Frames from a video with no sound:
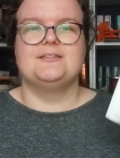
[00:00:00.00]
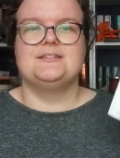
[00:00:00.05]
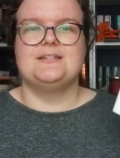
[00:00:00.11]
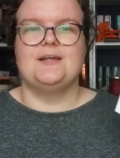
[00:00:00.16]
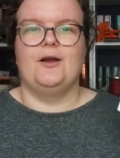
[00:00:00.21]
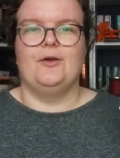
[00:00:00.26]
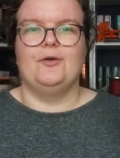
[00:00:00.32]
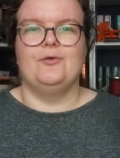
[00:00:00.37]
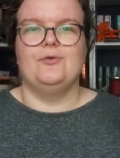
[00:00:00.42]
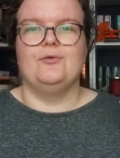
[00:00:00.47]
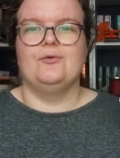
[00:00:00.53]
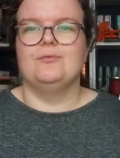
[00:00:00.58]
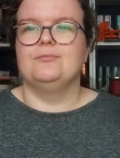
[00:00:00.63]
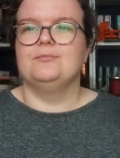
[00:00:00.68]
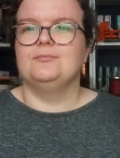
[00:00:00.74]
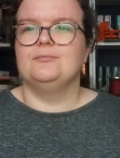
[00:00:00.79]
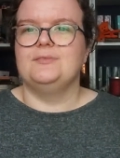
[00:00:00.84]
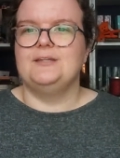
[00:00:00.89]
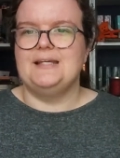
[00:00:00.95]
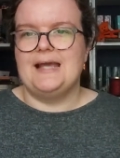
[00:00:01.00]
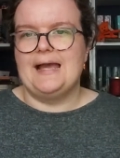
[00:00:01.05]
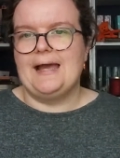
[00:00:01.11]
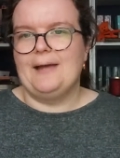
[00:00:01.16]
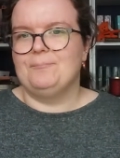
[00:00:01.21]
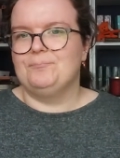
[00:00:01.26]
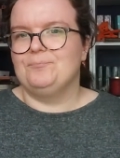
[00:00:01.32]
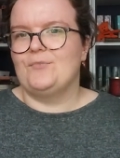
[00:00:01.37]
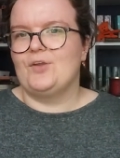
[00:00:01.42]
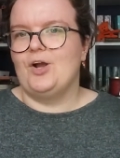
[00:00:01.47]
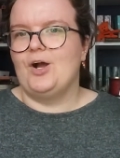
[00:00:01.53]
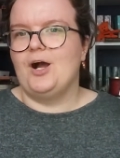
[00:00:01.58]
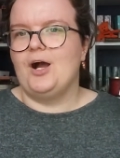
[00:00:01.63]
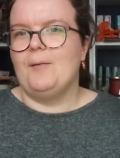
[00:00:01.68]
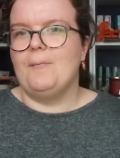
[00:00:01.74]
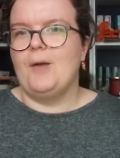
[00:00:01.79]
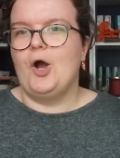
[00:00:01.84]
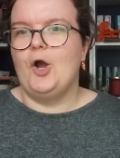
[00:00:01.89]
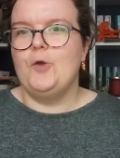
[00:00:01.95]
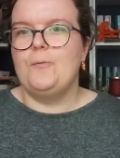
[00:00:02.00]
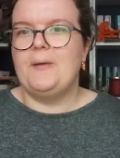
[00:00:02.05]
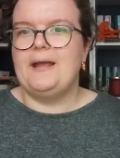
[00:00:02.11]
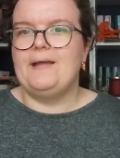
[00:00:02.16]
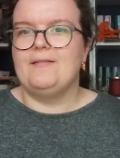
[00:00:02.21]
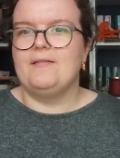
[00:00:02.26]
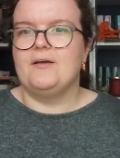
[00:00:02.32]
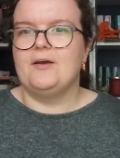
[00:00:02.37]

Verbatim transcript: So yeah, I'm hoping